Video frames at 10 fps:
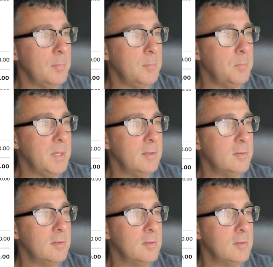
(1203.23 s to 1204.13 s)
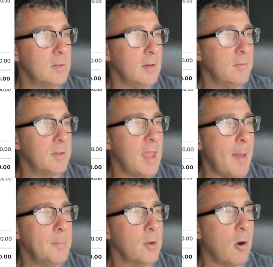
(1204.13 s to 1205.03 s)
pieces of
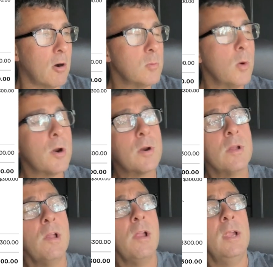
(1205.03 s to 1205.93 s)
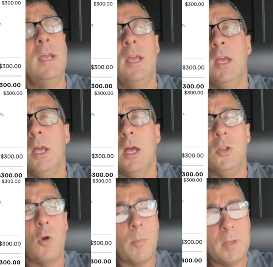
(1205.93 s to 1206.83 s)
cabinet hardware.
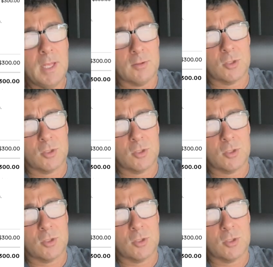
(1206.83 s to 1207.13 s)
Normally, I'll